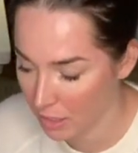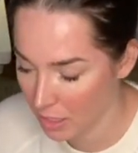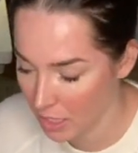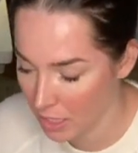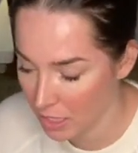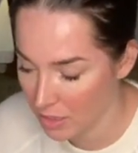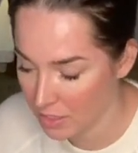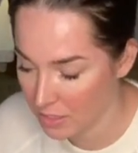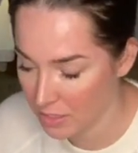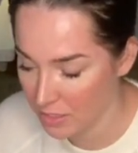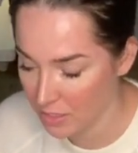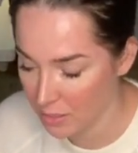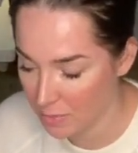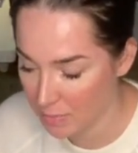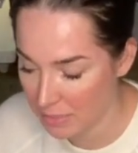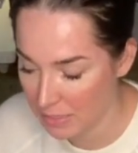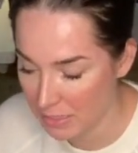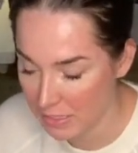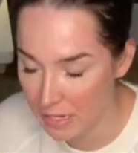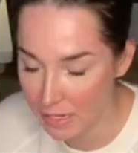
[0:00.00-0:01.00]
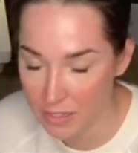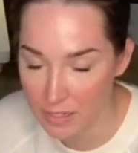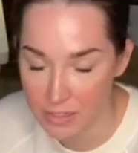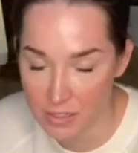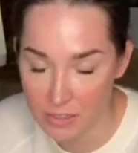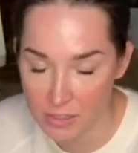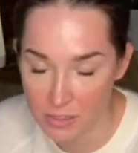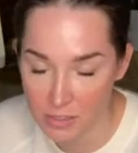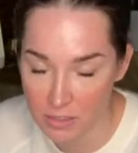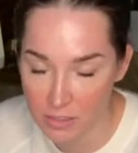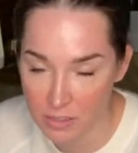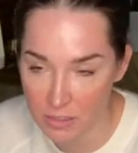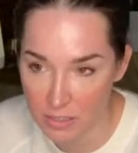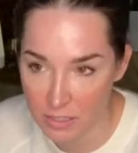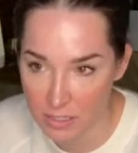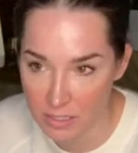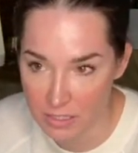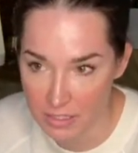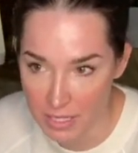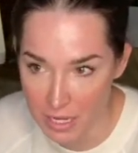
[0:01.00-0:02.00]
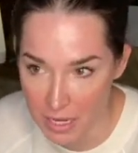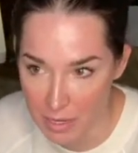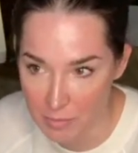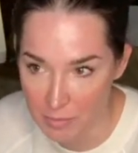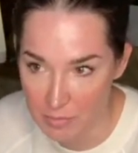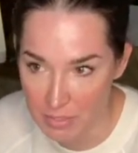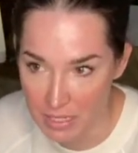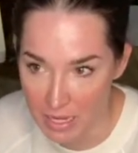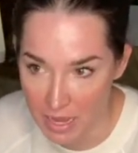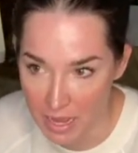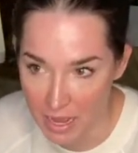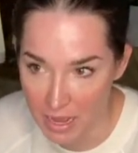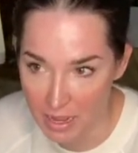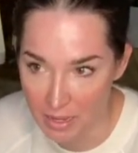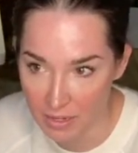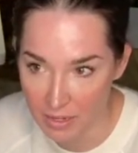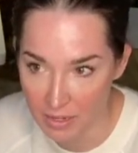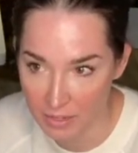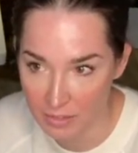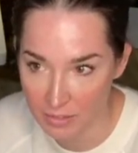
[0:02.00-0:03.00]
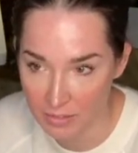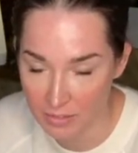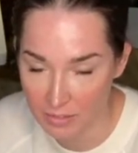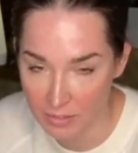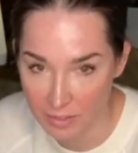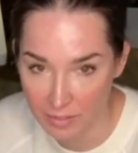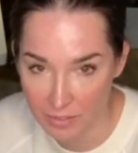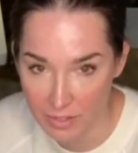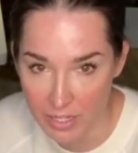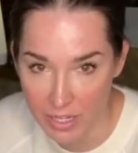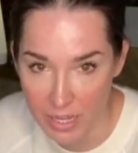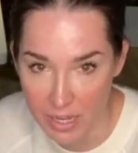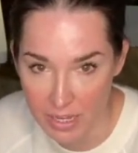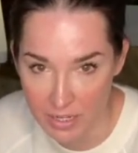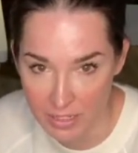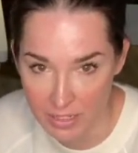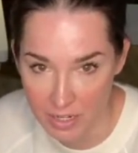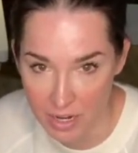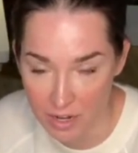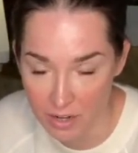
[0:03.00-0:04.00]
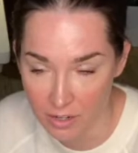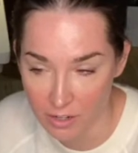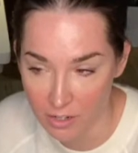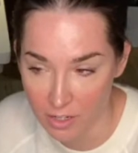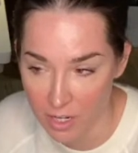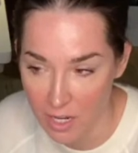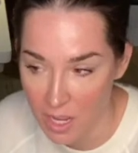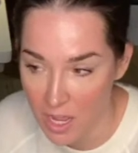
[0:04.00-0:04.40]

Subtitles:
this is my second attempt at loving cast iron.